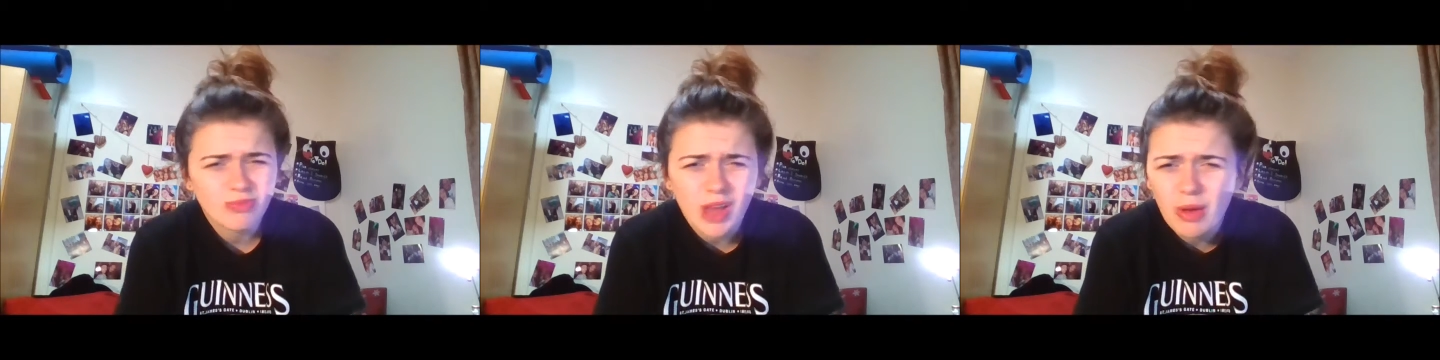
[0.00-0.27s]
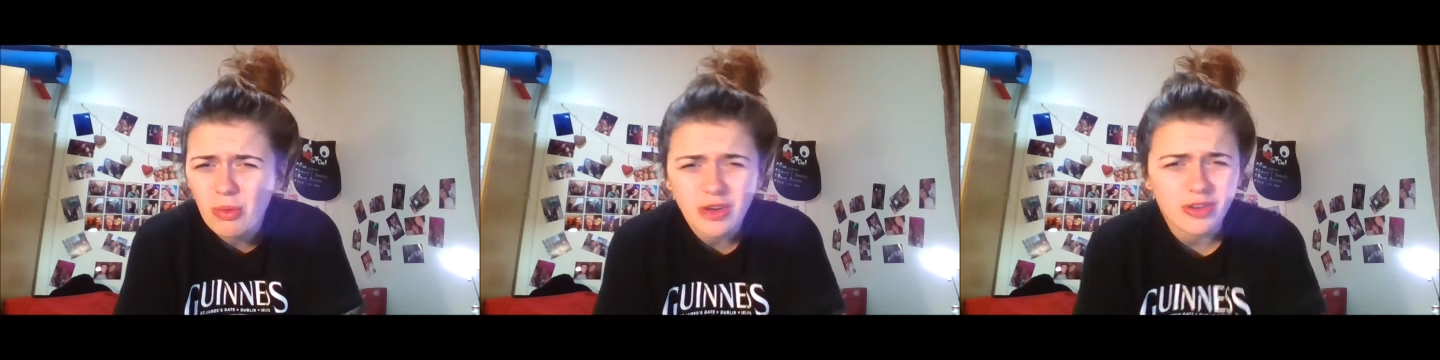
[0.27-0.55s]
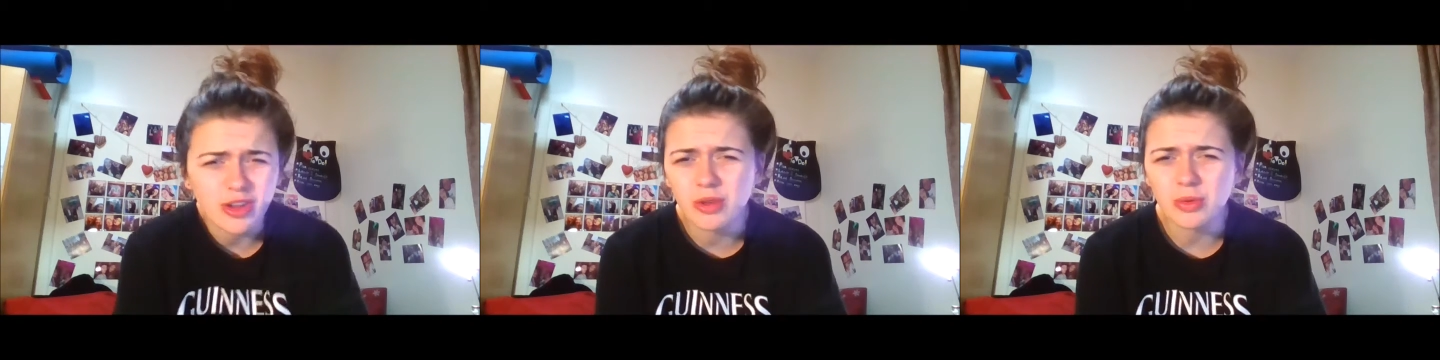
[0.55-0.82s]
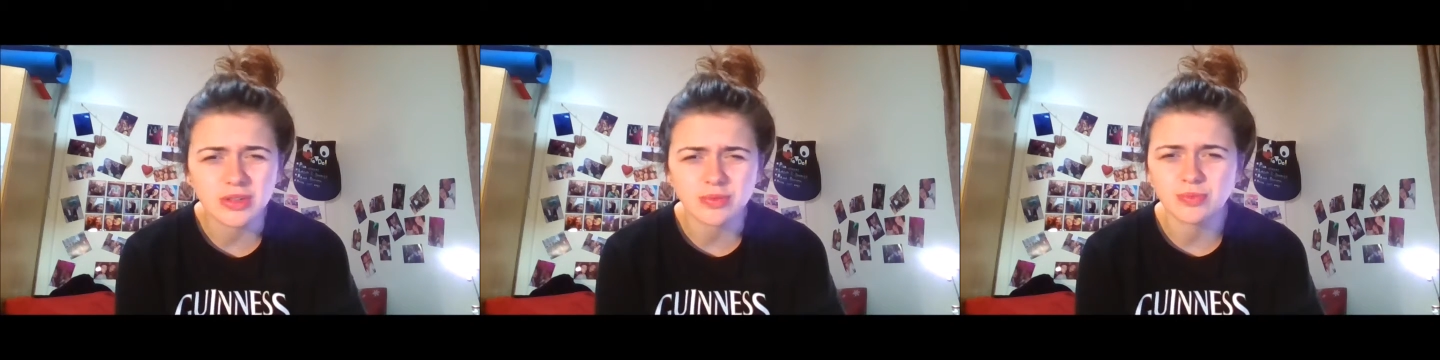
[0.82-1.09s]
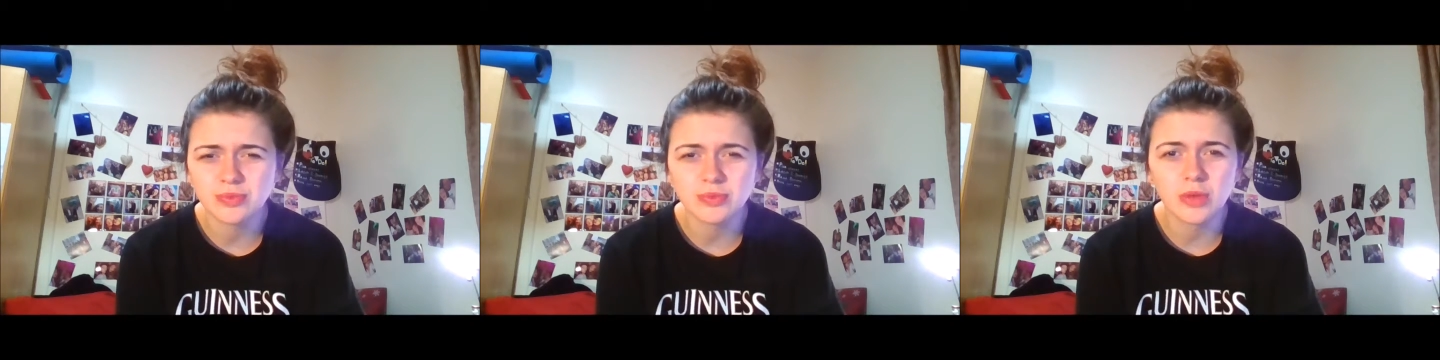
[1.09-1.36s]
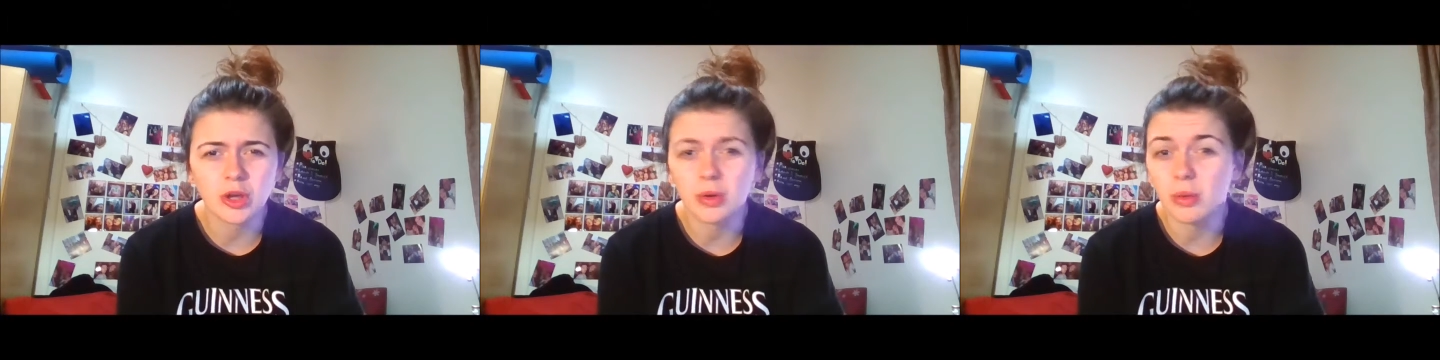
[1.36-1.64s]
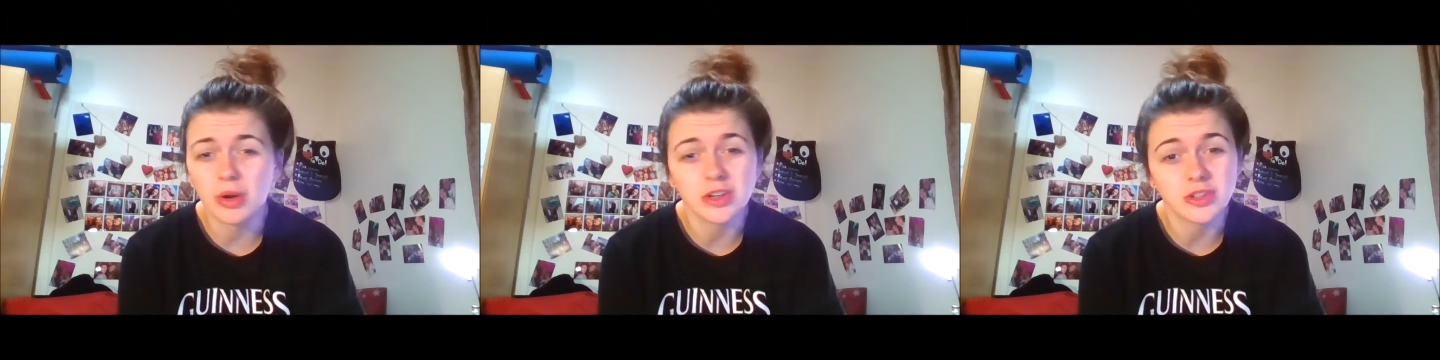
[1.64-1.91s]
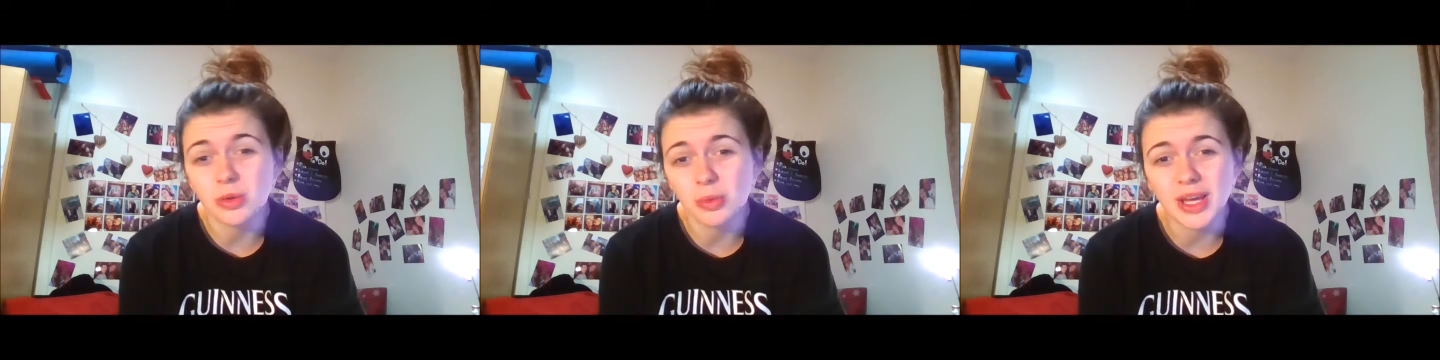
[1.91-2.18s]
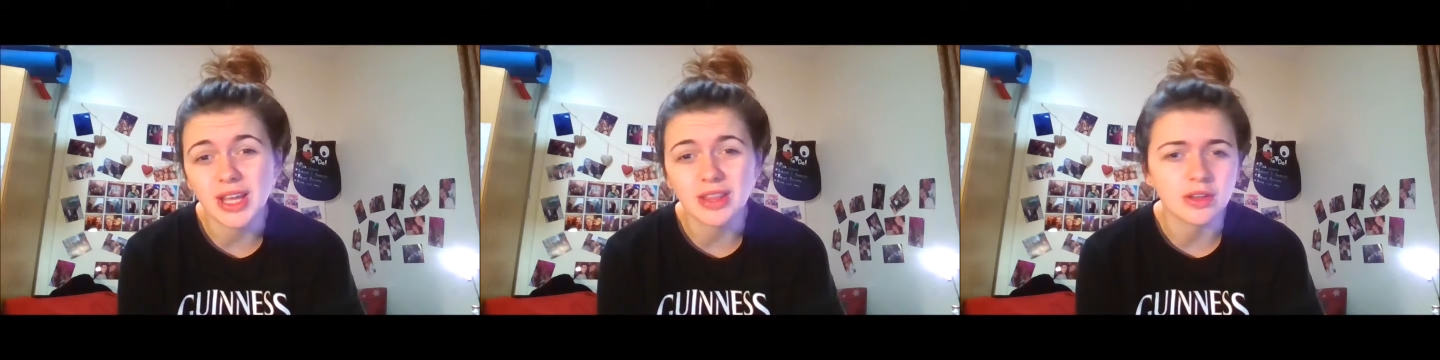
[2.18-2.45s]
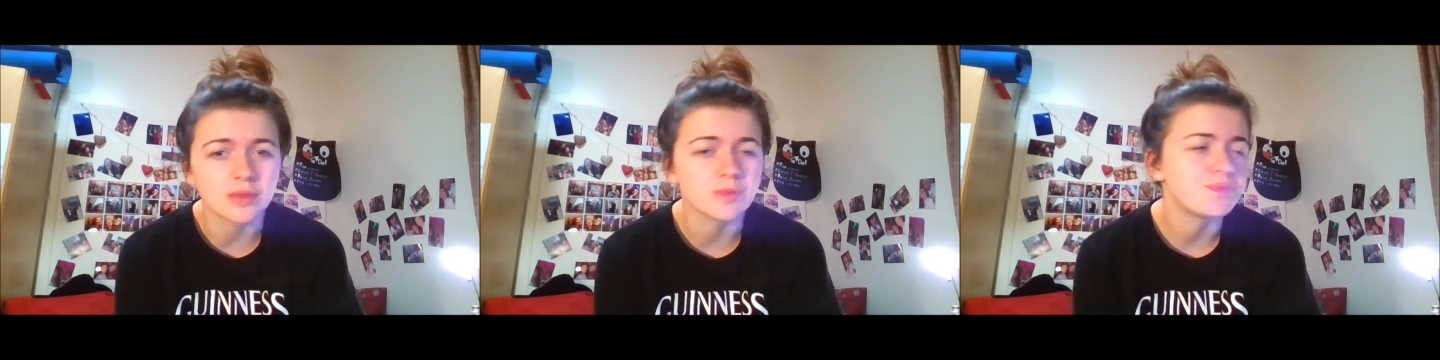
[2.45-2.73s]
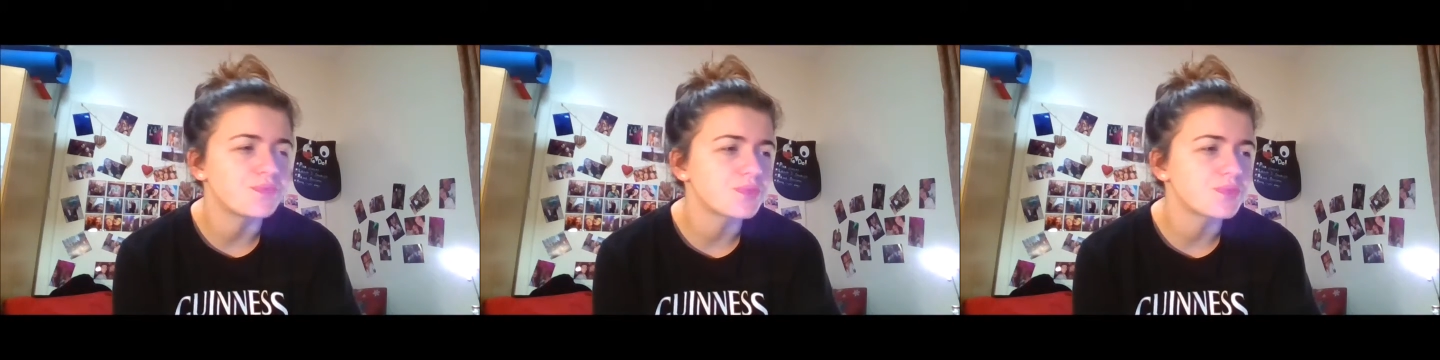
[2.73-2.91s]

I want to do and who I want to do it with. And